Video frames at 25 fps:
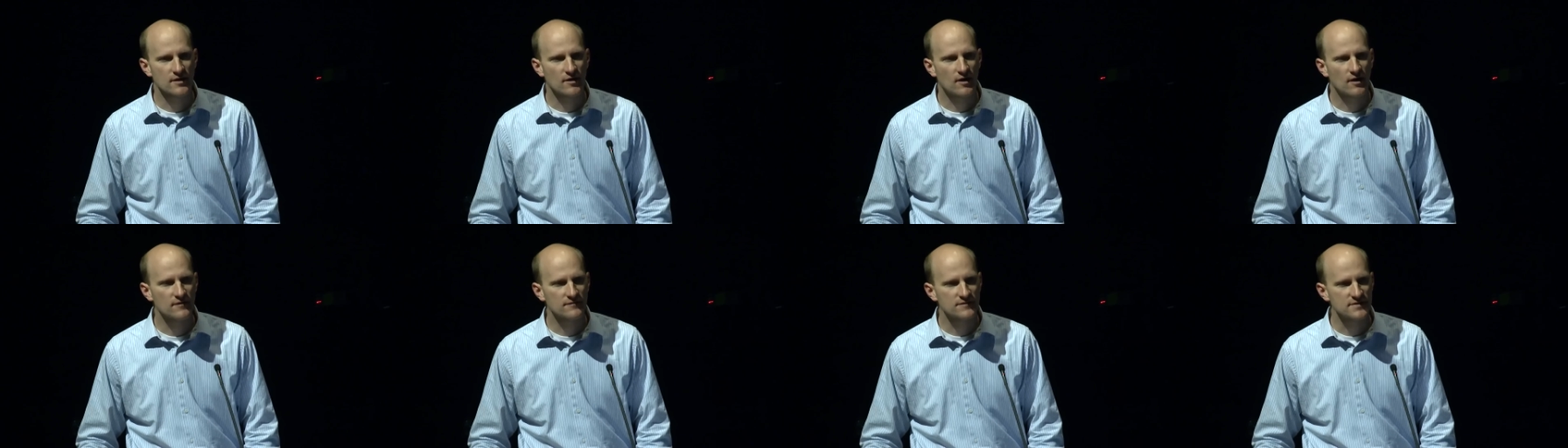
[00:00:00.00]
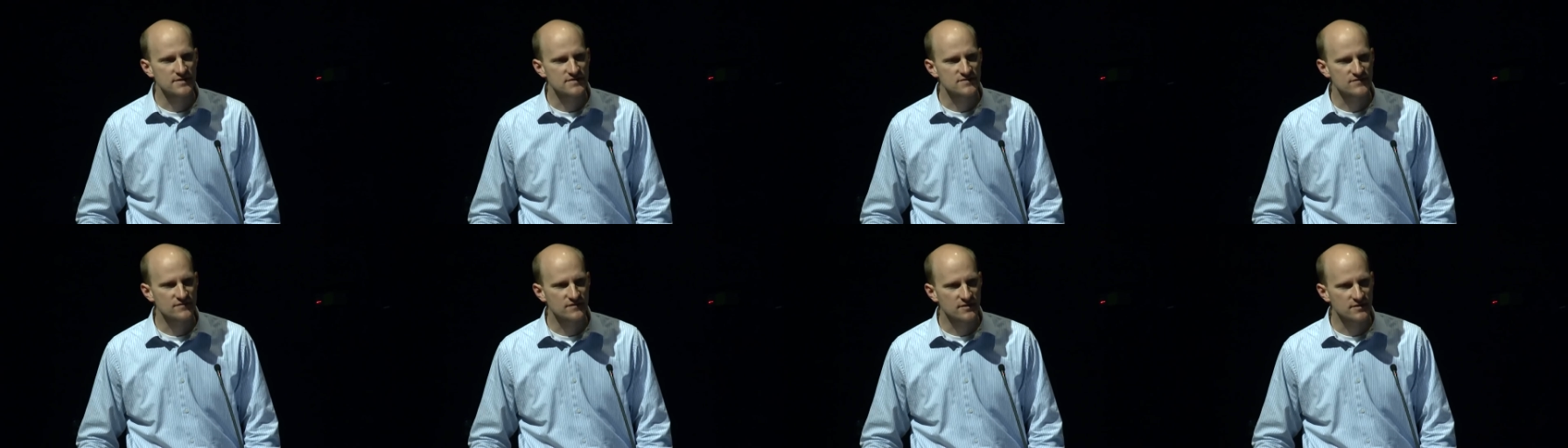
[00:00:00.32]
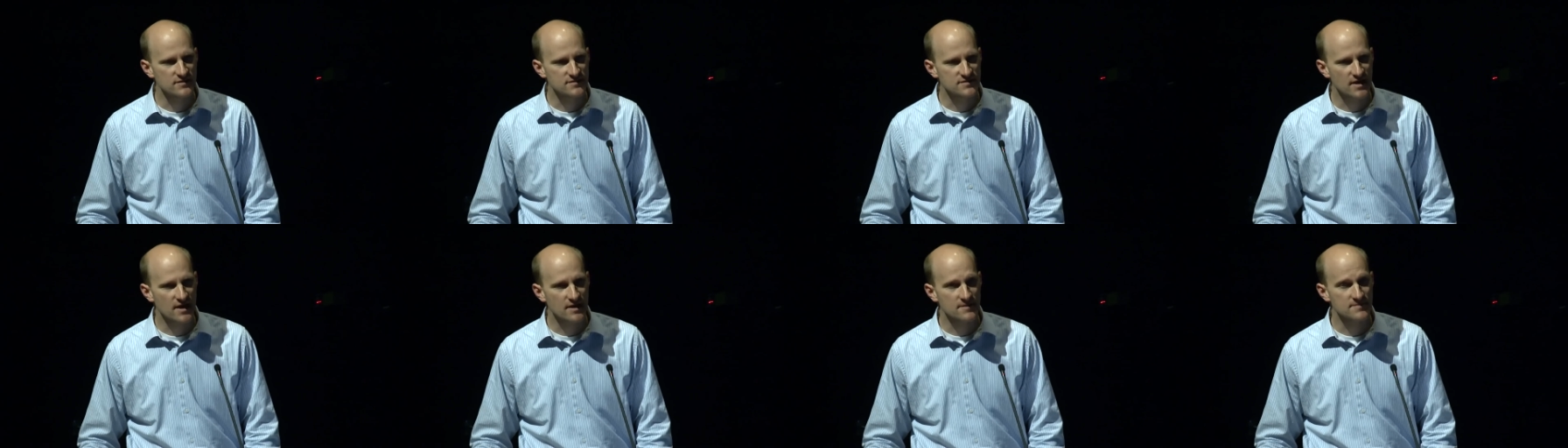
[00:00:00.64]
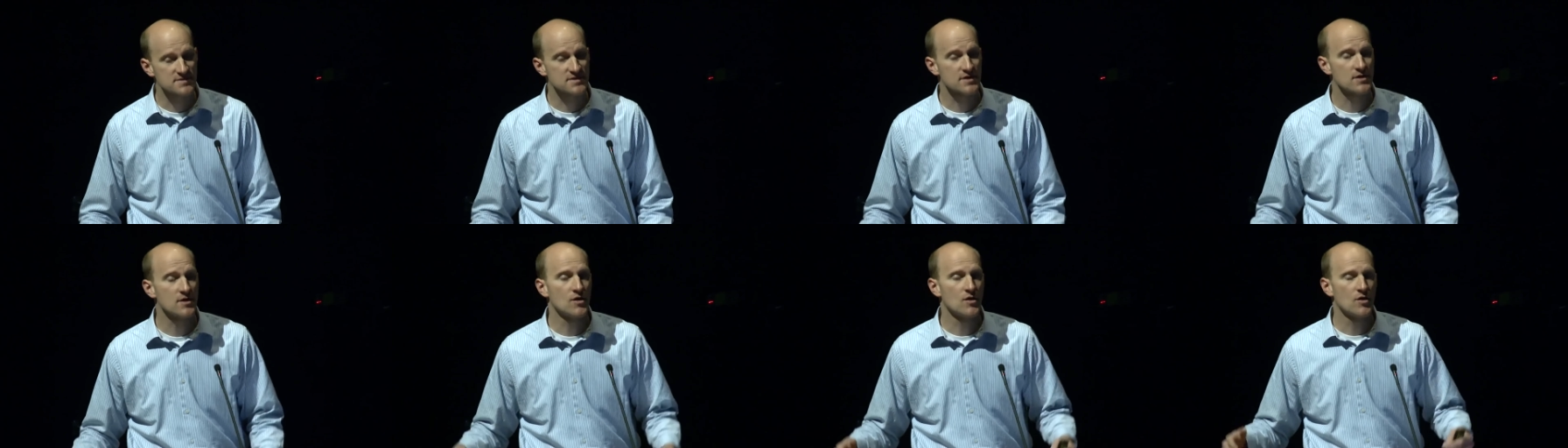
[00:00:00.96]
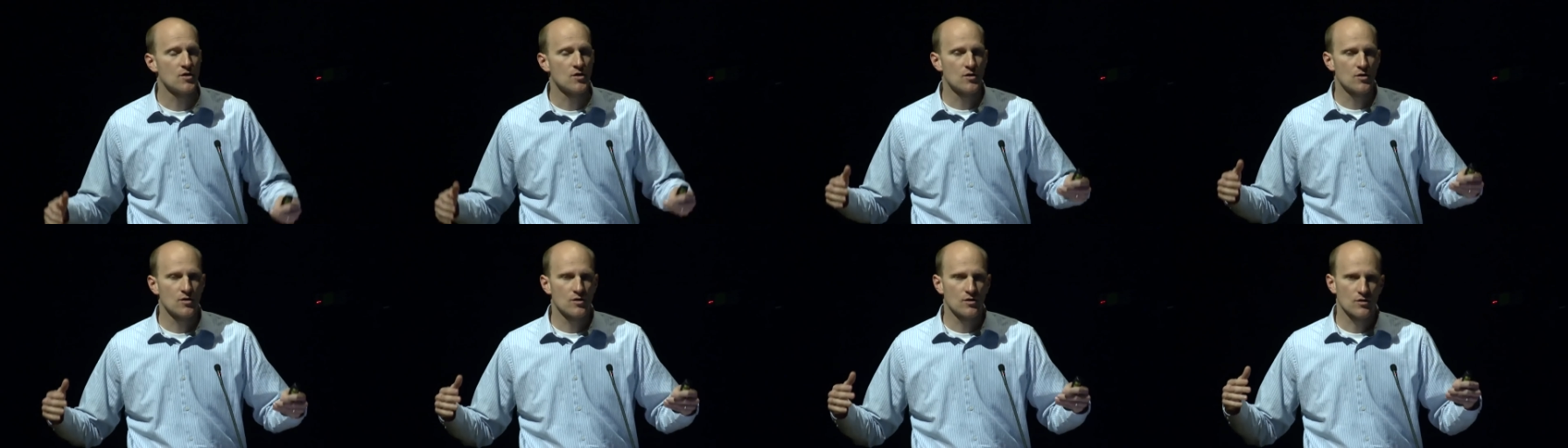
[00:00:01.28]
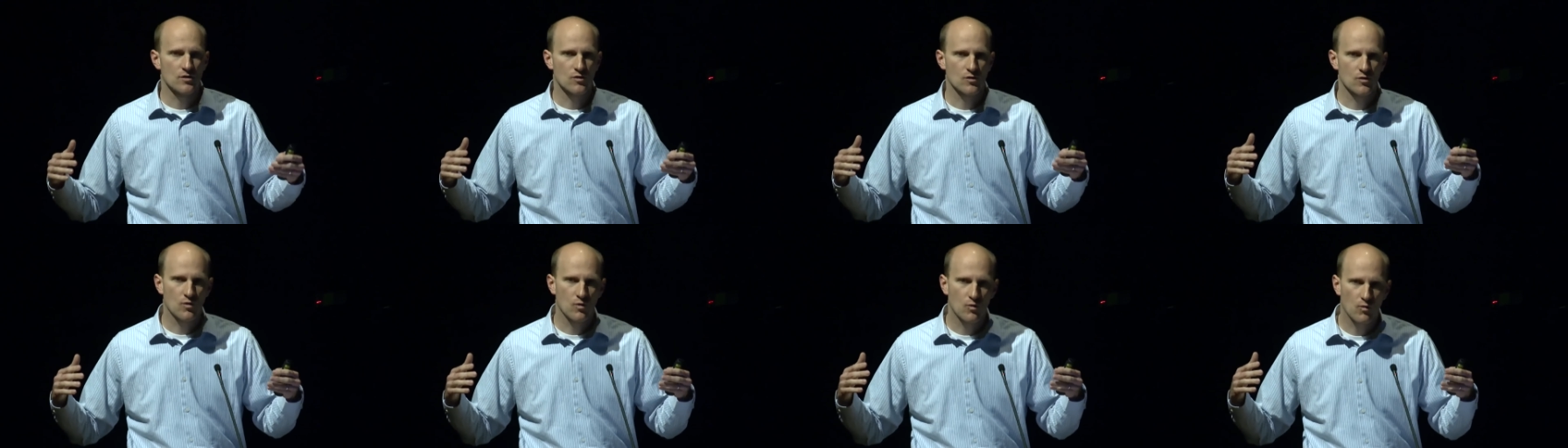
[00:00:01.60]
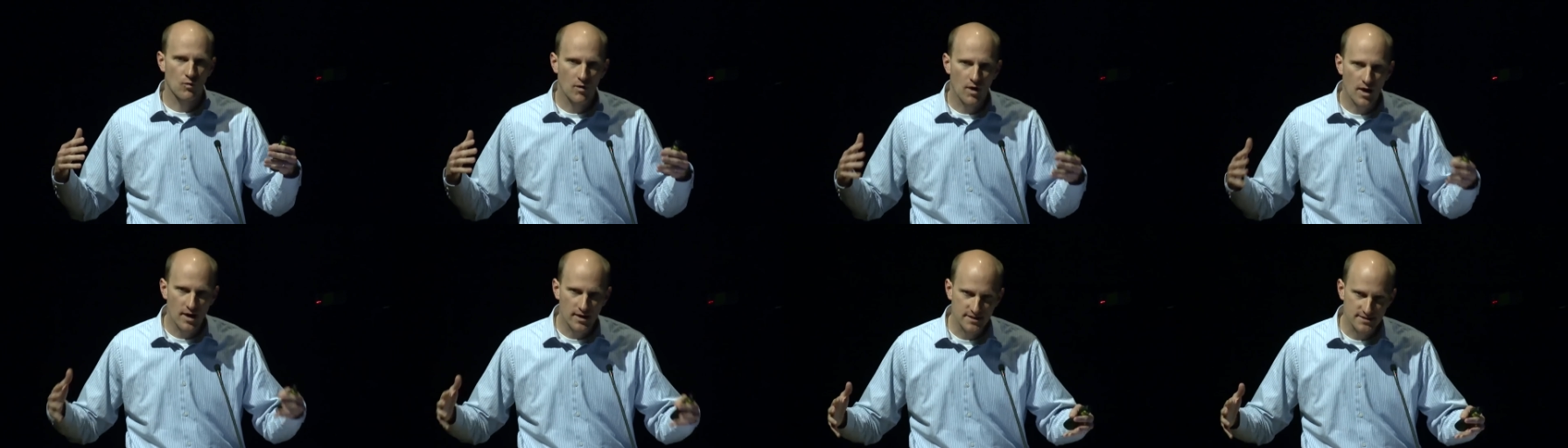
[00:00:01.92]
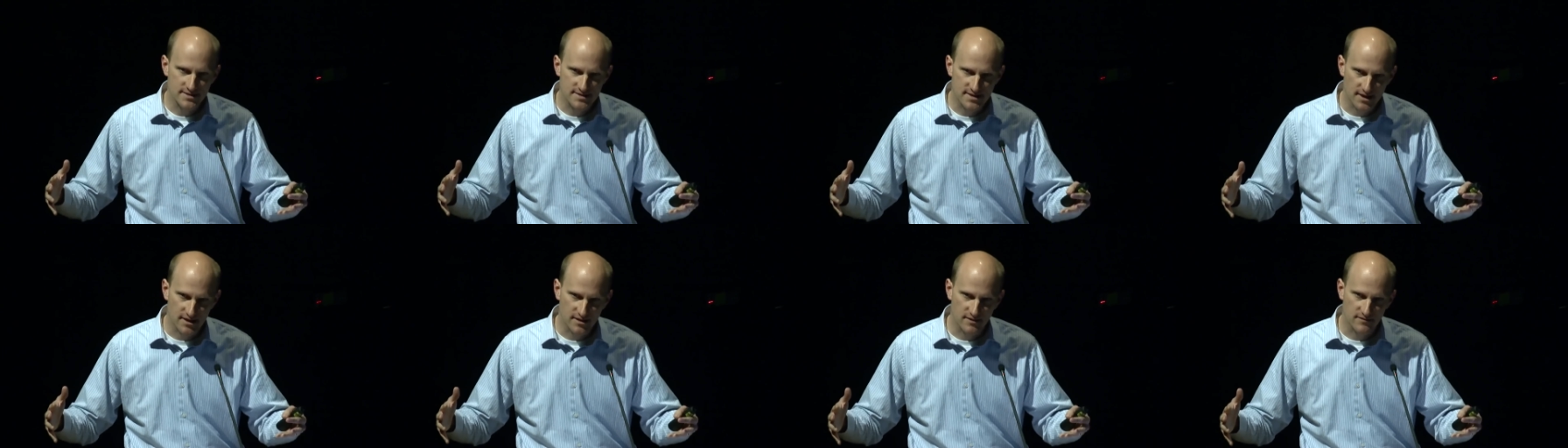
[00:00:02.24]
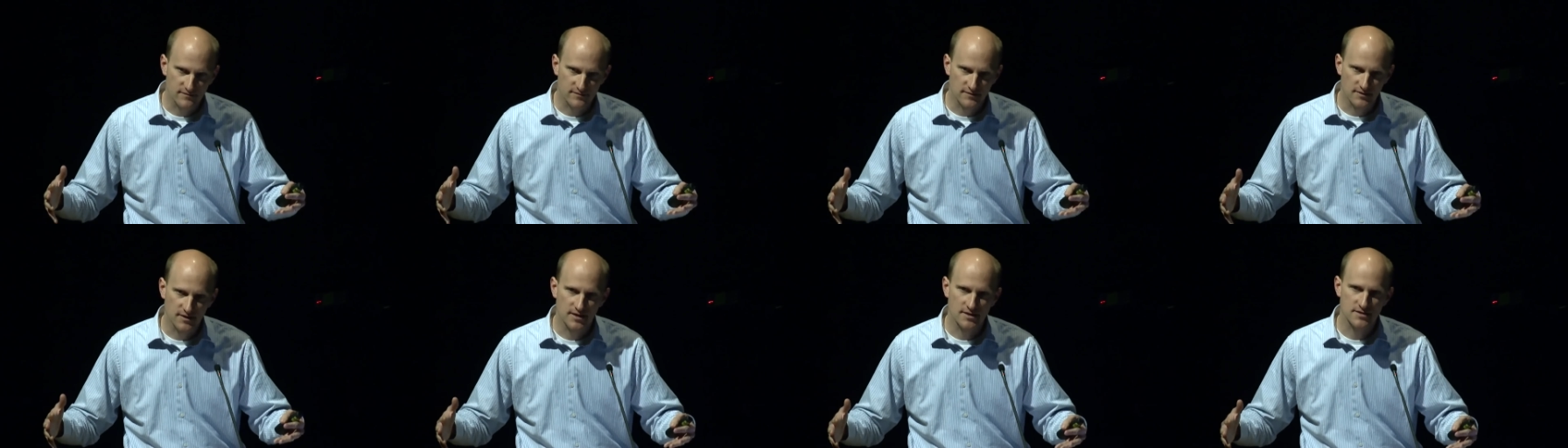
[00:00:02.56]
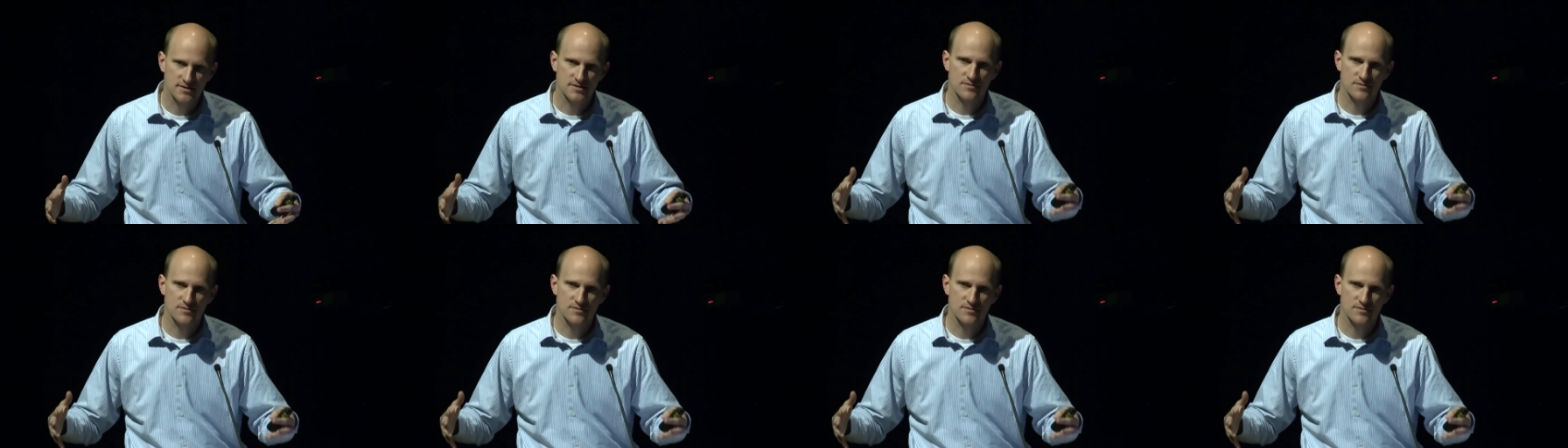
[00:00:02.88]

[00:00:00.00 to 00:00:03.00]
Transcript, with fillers: at all these phenotypes quantitatively